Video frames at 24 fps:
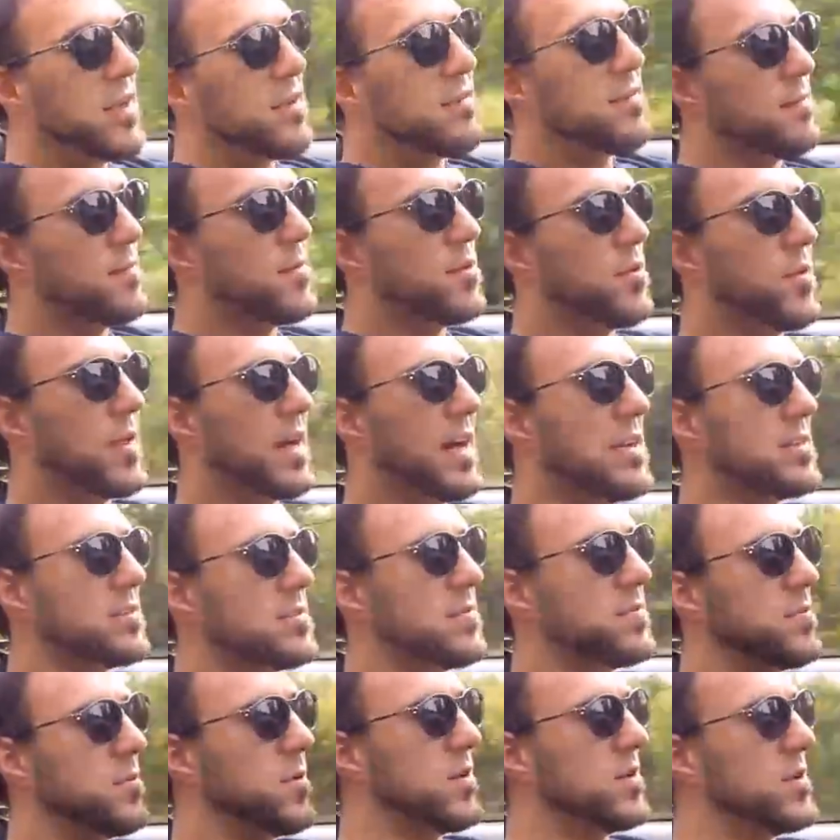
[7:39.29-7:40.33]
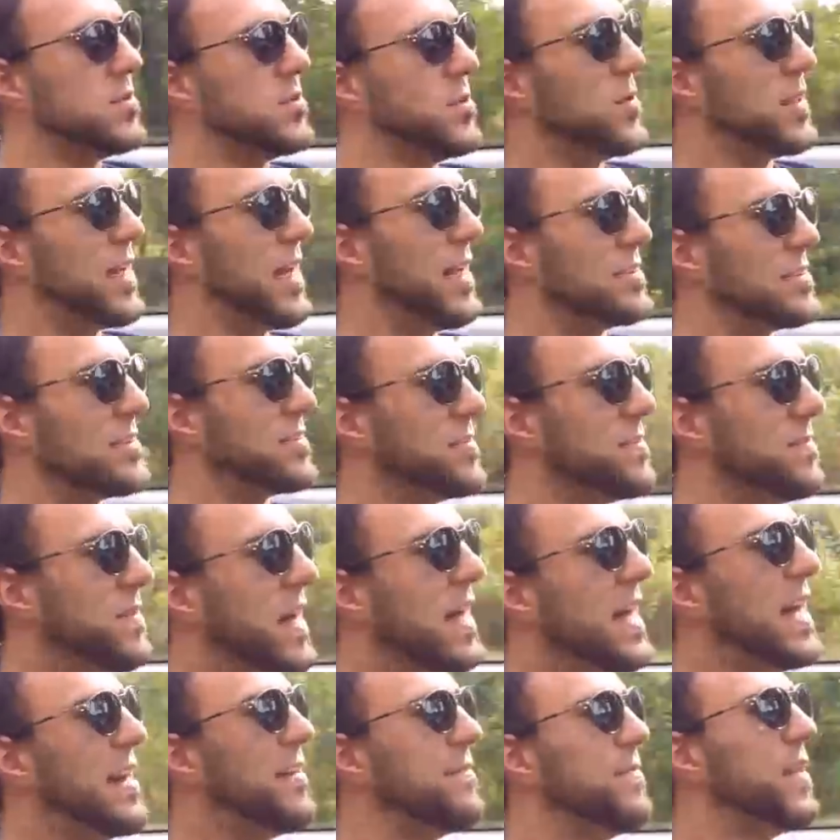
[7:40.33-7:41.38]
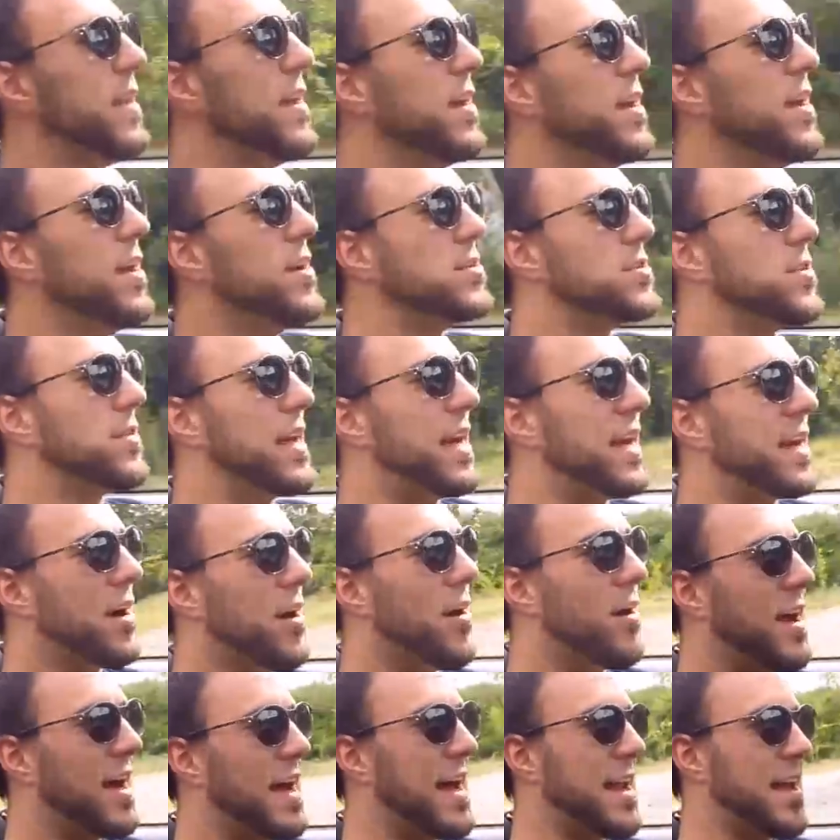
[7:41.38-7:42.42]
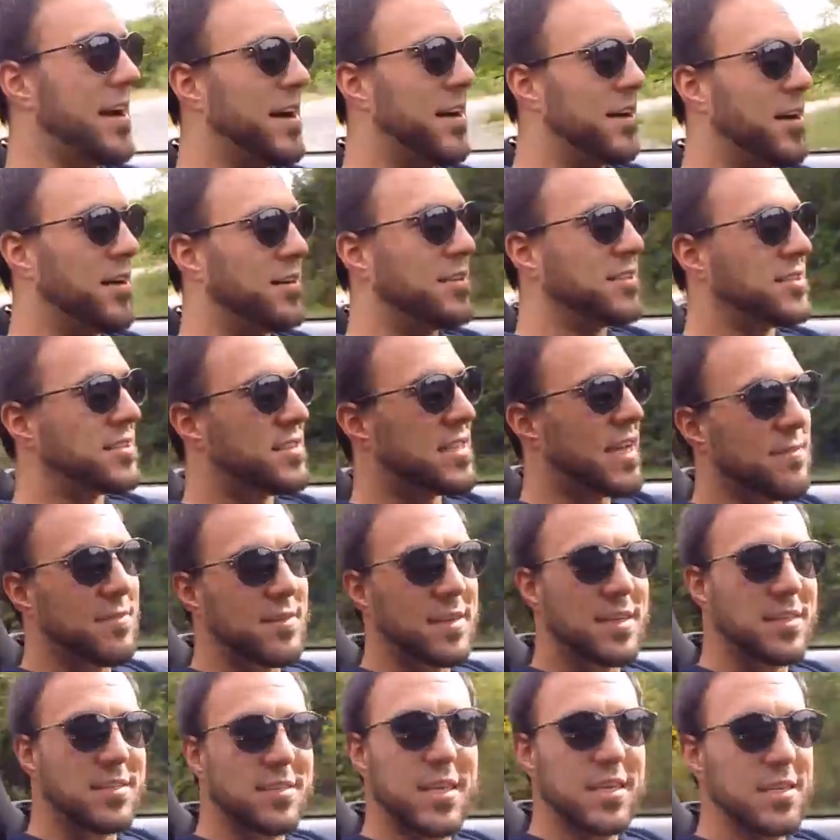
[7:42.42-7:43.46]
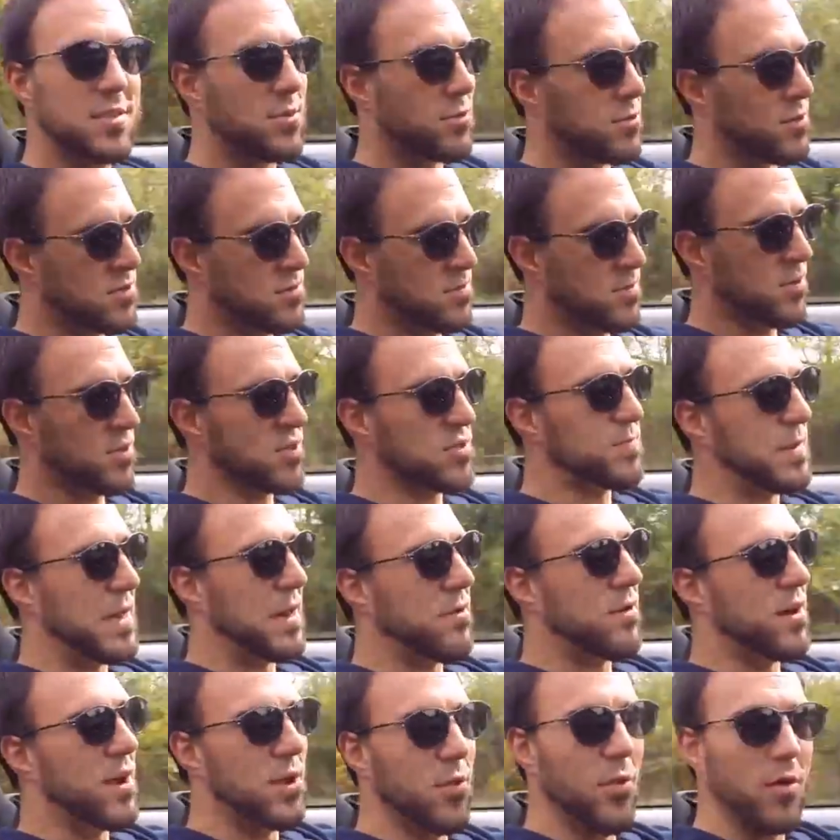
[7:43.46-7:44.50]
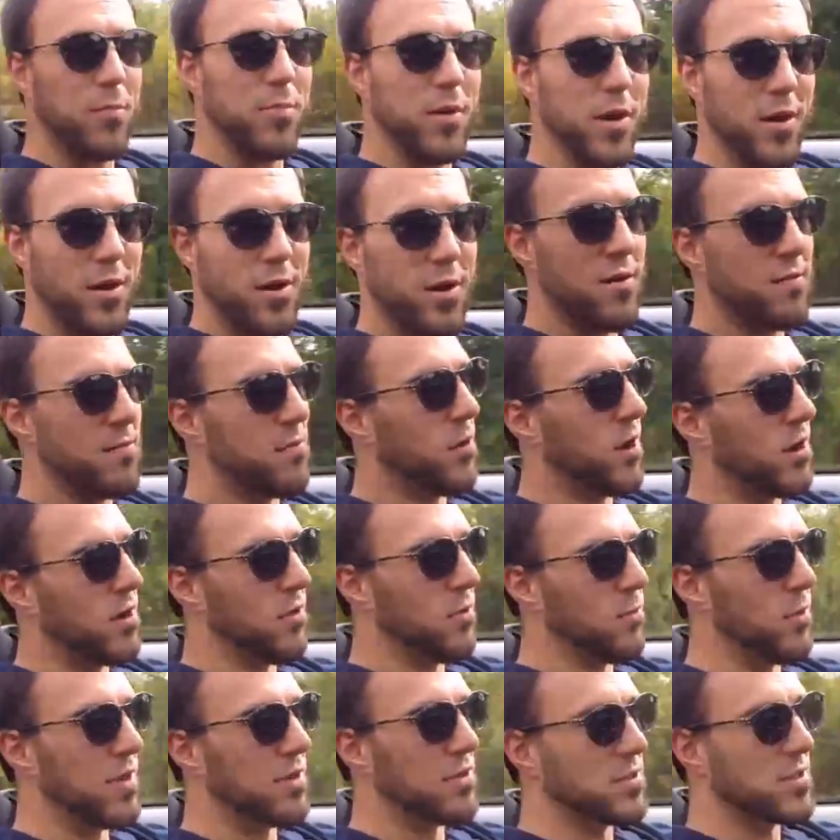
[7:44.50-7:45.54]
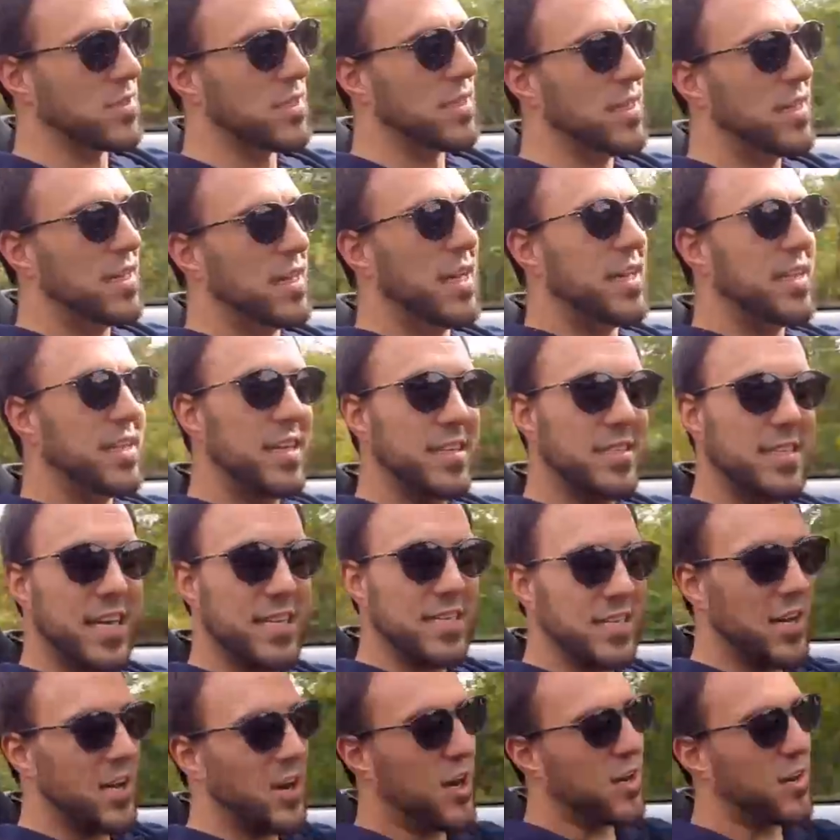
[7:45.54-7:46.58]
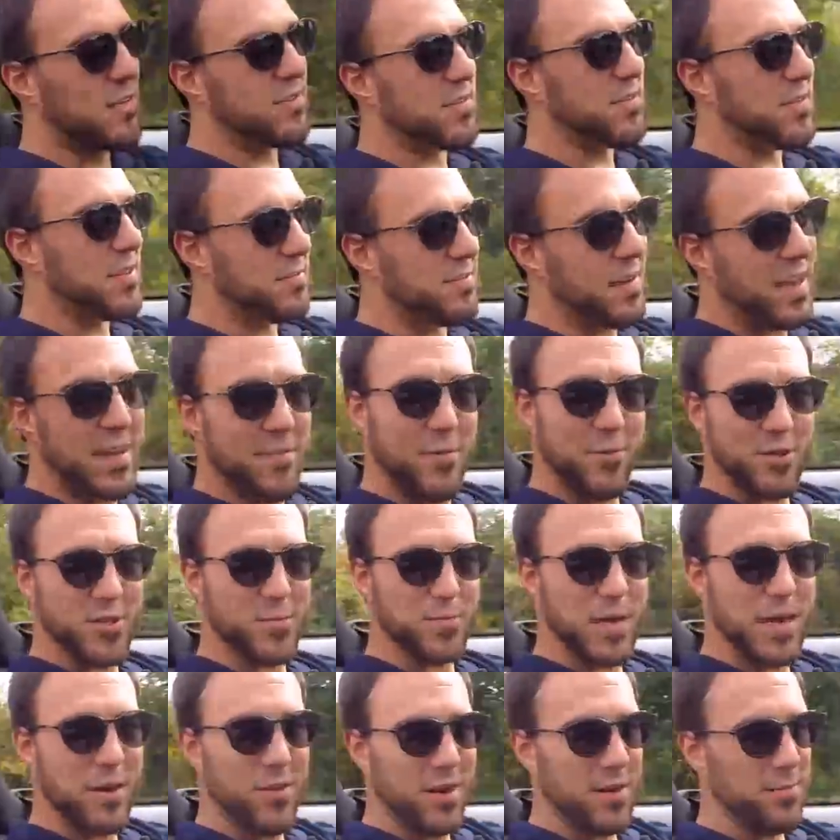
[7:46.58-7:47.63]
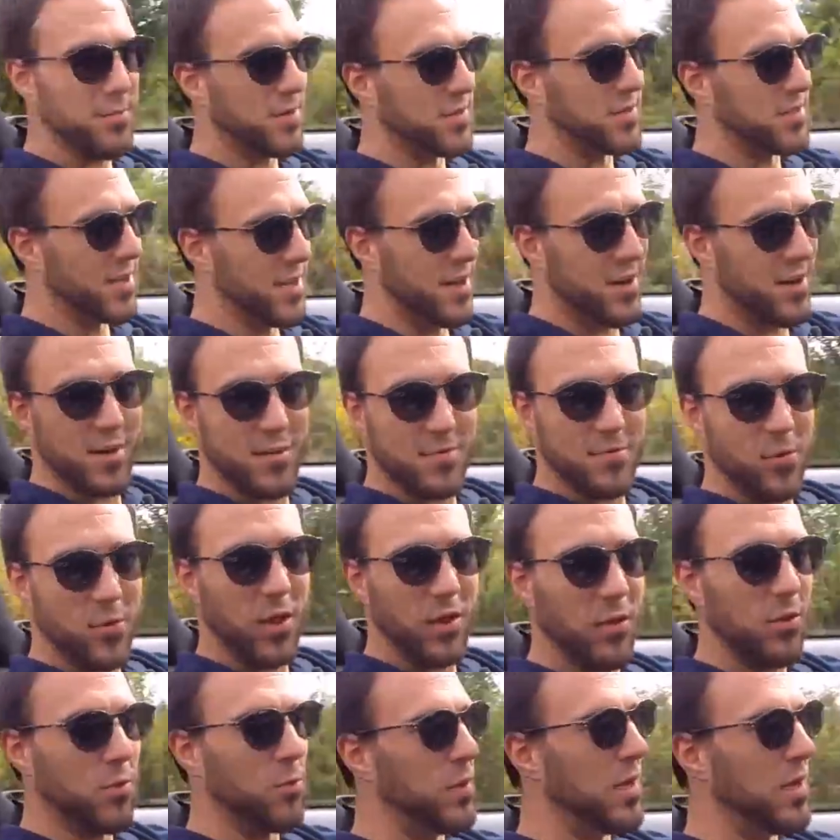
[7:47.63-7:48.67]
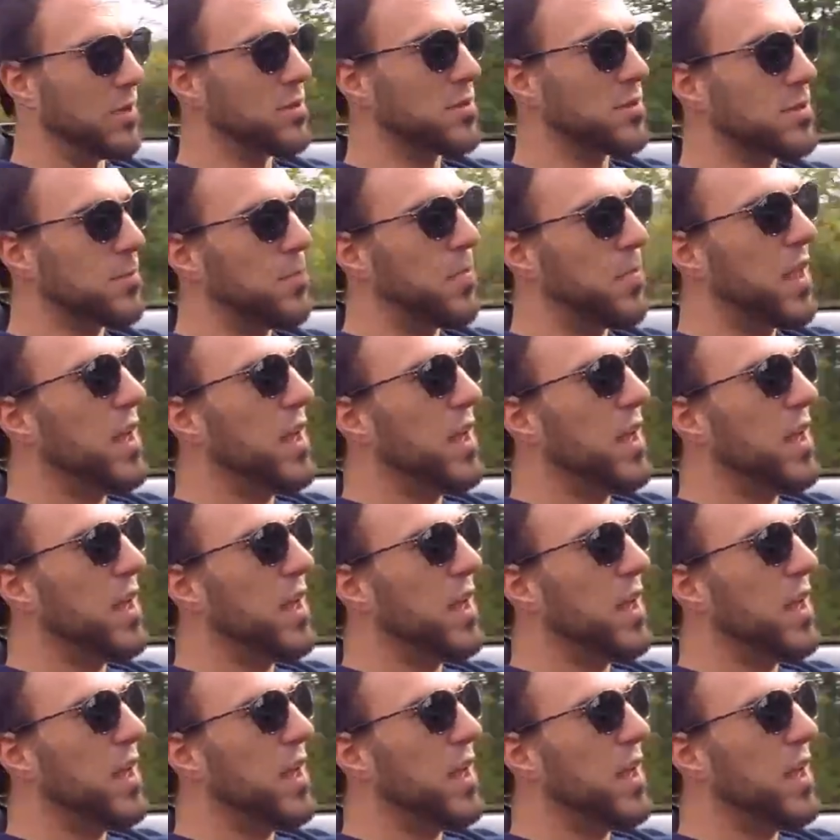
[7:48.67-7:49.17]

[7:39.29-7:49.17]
from 2004 and 2005. So that car had 176 horsepower and only put 140 to the wheels. This has 155 horsepower and puts 140 to the wheels.